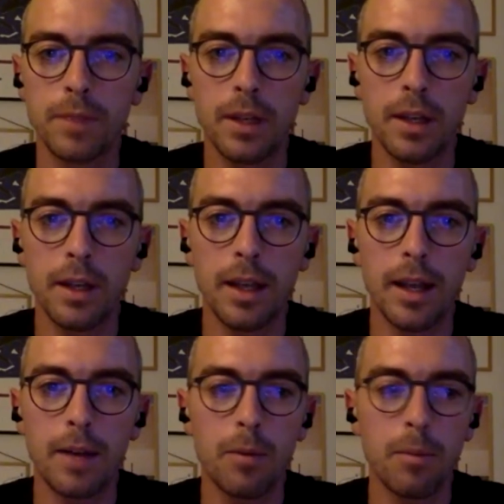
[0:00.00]

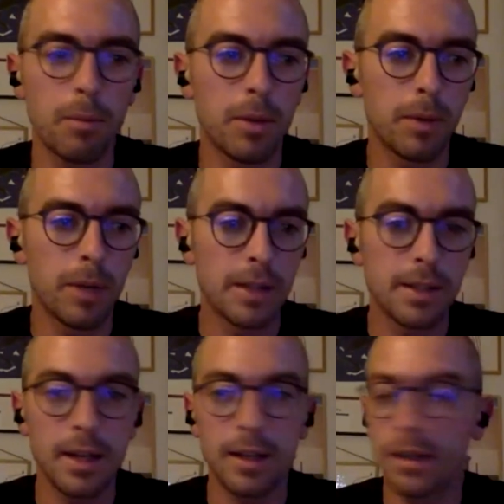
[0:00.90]
And I remember when I
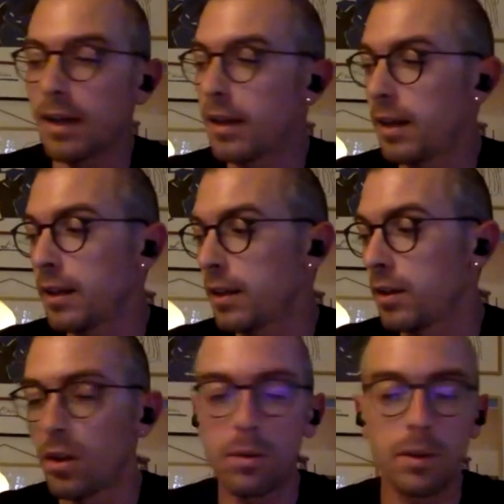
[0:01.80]
started, I
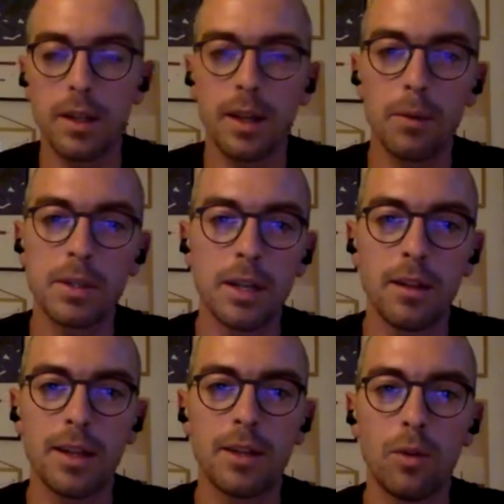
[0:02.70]
didn't know that there was
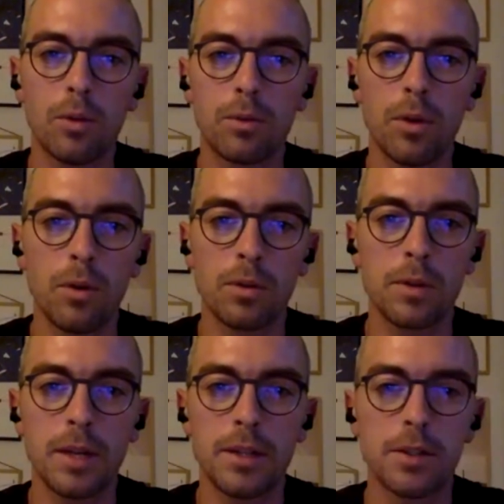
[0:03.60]
anything called RAW,
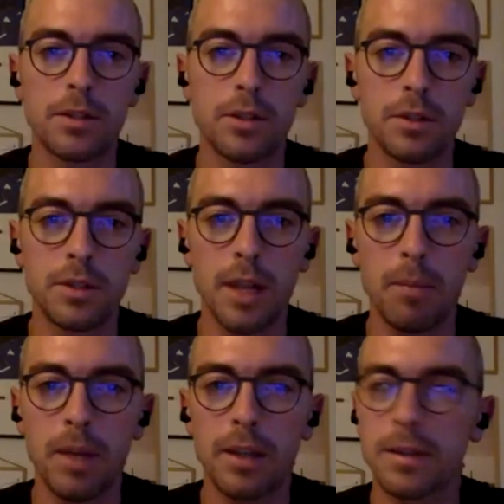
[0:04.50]
so I just shot
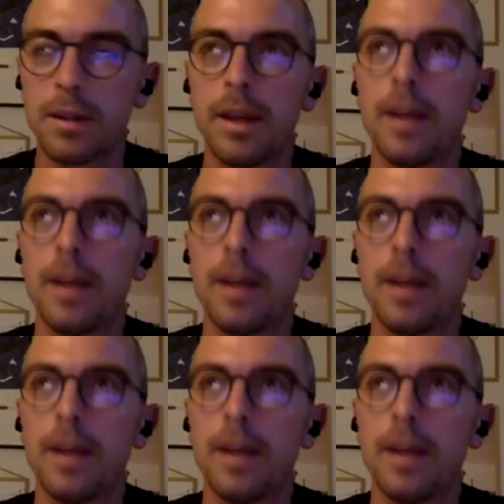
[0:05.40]
JPEGs.